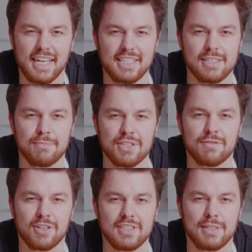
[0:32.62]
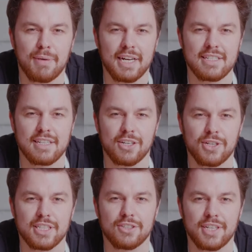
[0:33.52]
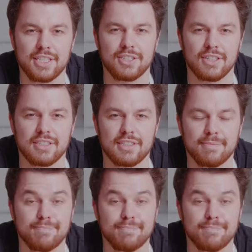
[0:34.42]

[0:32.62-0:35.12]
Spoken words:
I just miss frosty pints and going to restaurants.